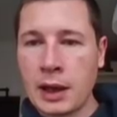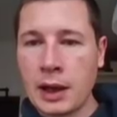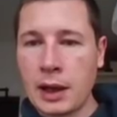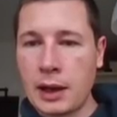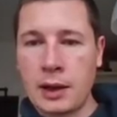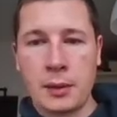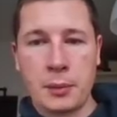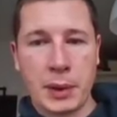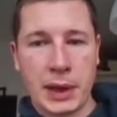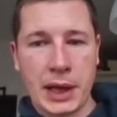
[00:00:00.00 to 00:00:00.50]

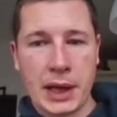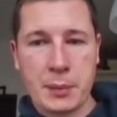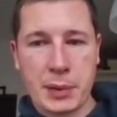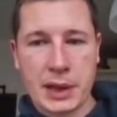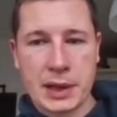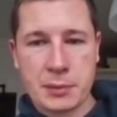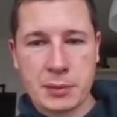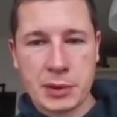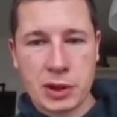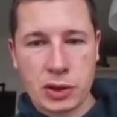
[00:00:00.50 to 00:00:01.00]
Uh, but I
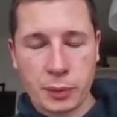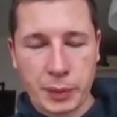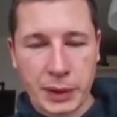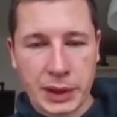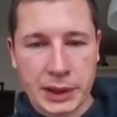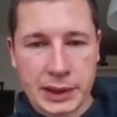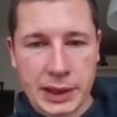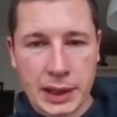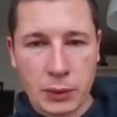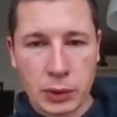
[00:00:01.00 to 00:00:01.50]
played bishop
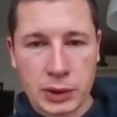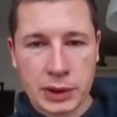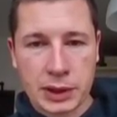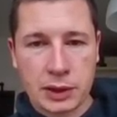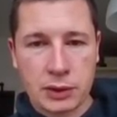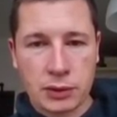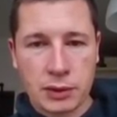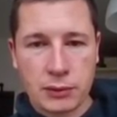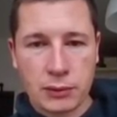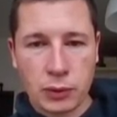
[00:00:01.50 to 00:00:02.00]
e3 wanted to,